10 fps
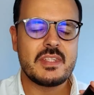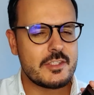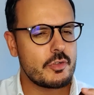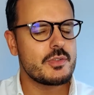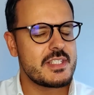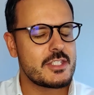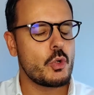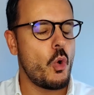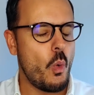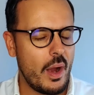This fragrance is
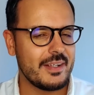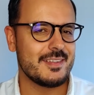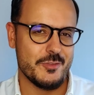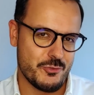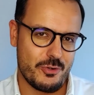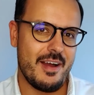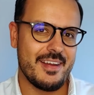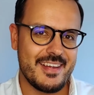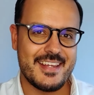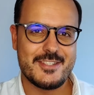quite
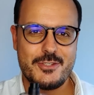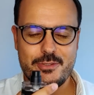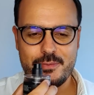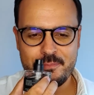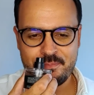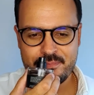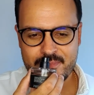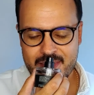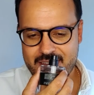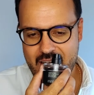dry, as you
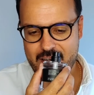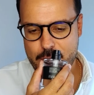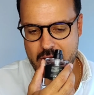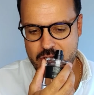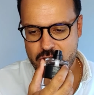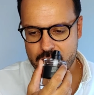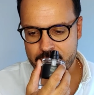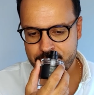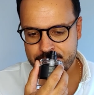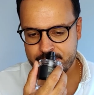can imagine,